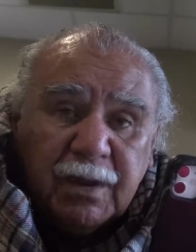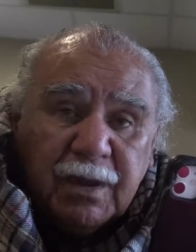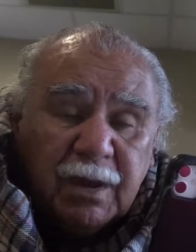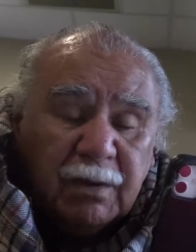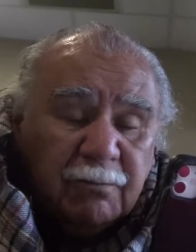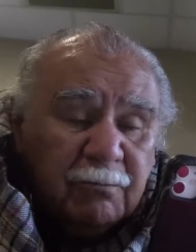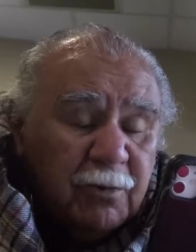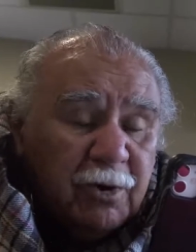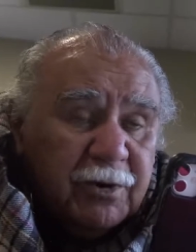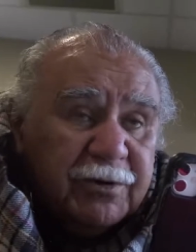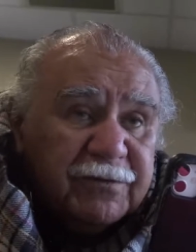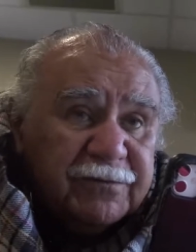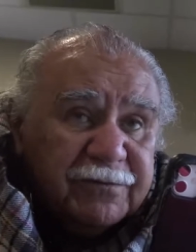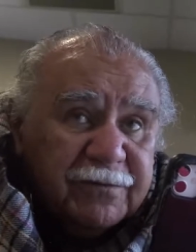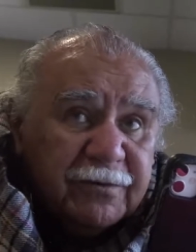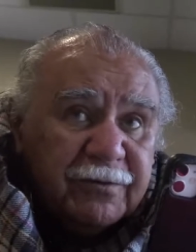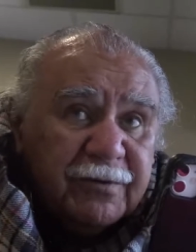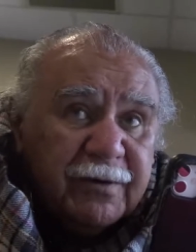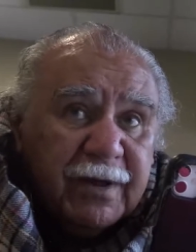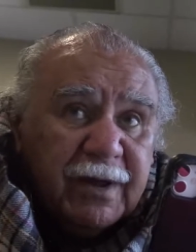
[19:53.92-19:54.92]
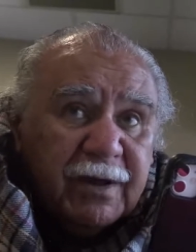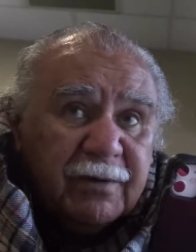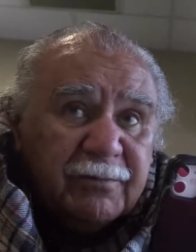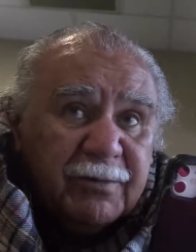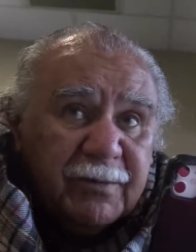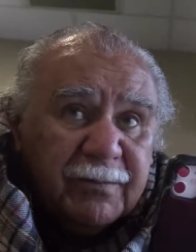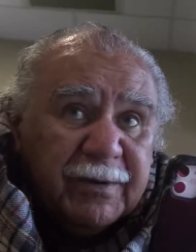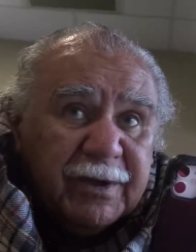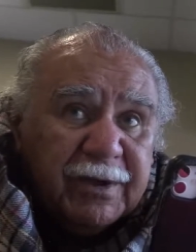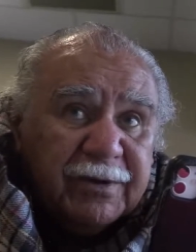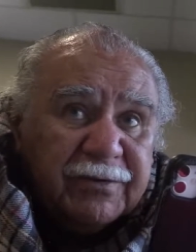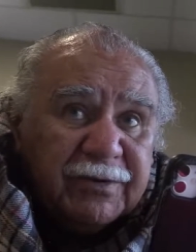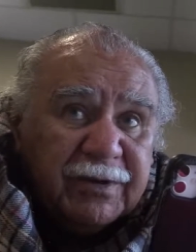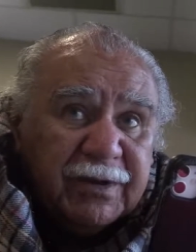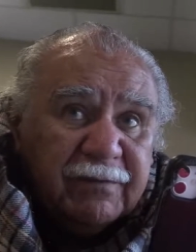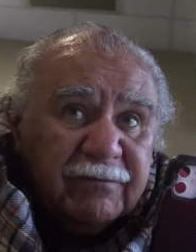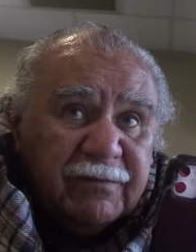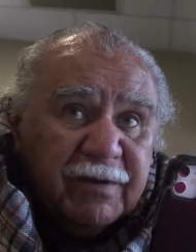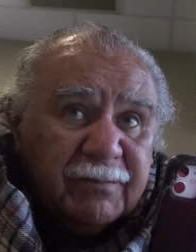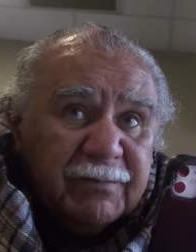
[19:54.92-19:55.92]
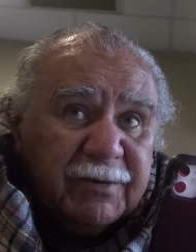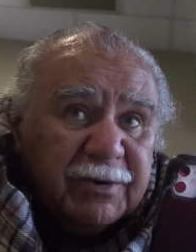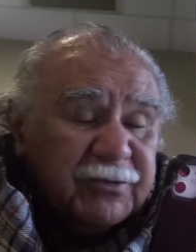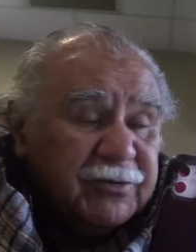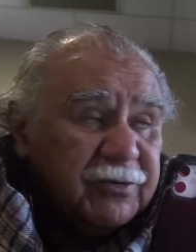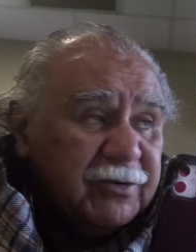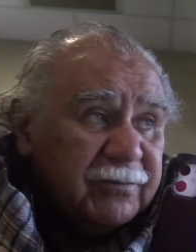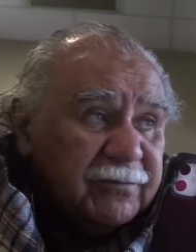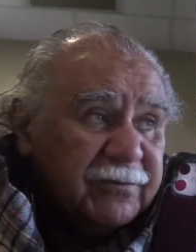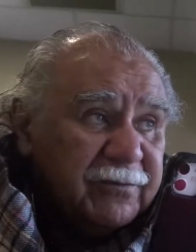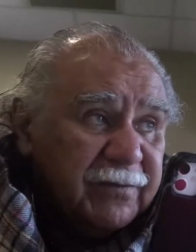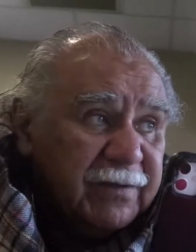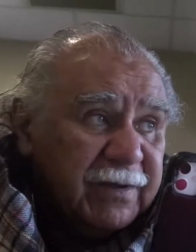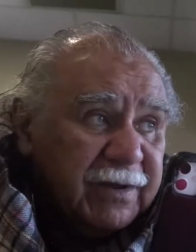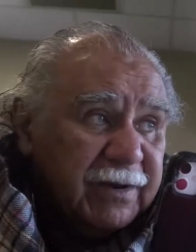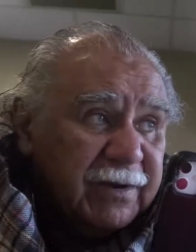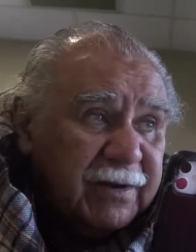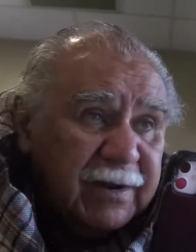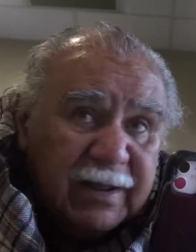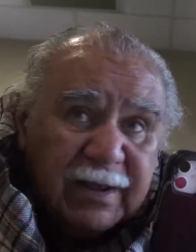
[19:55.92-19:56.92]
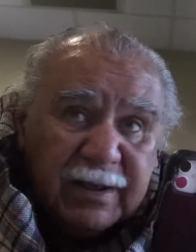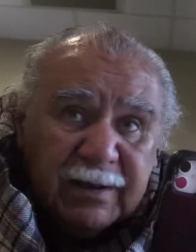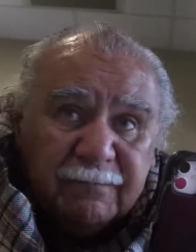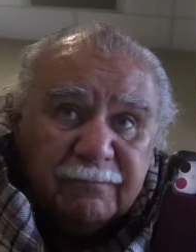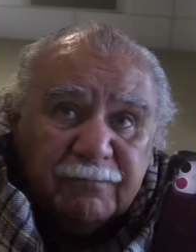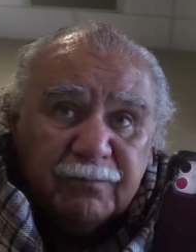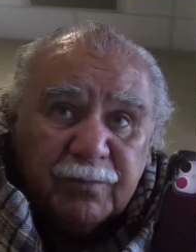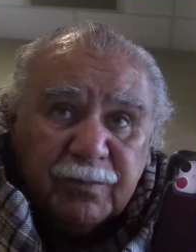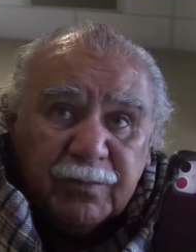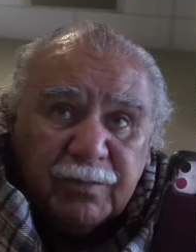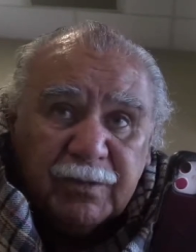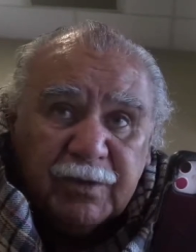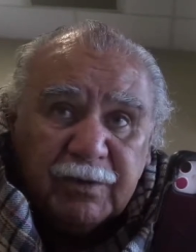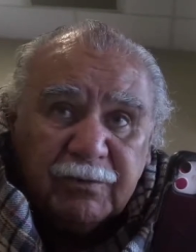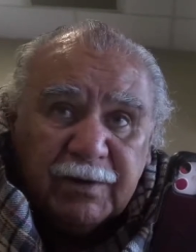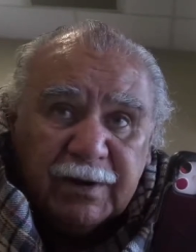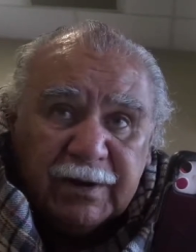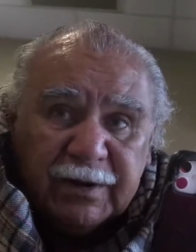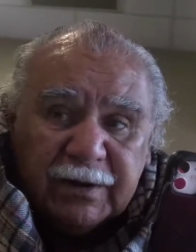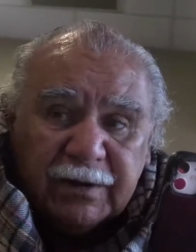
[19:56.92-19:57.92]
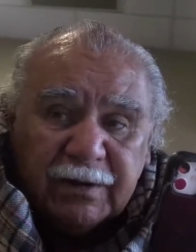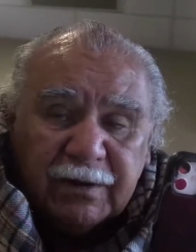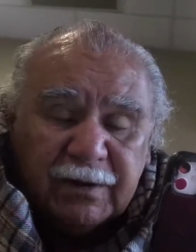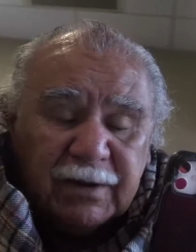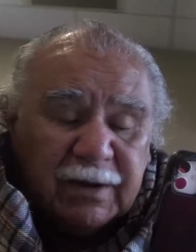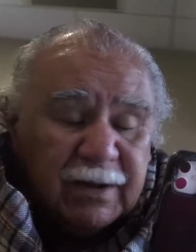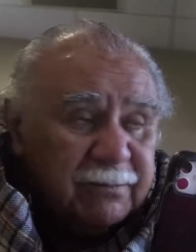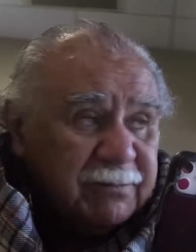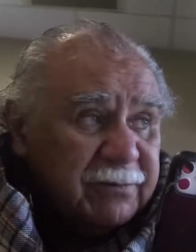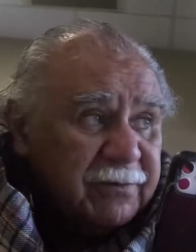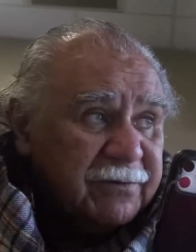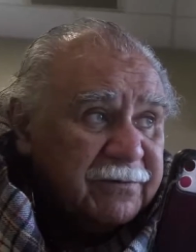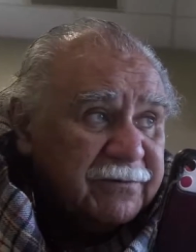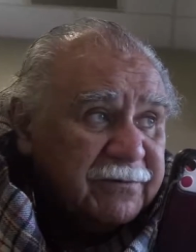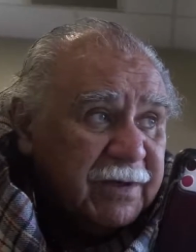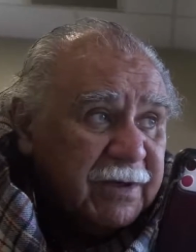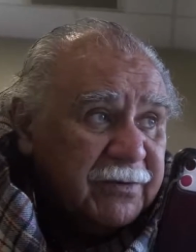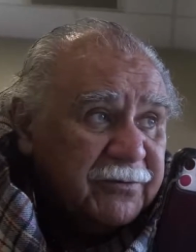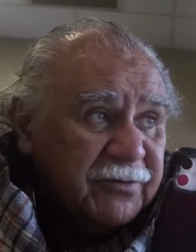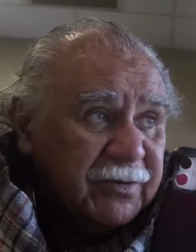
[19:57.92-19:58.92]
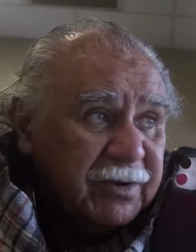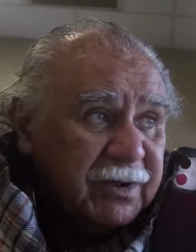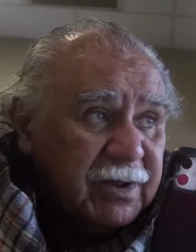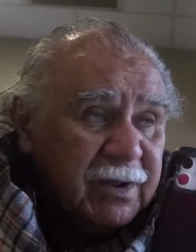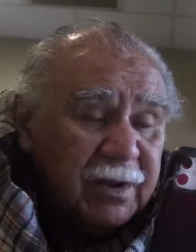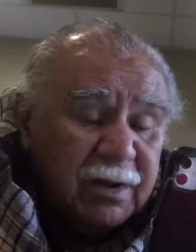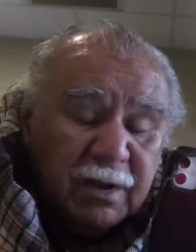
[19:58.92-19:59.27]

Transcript: And what is the Crown prepared to give up in terms of their claim, their illegal claim to this country?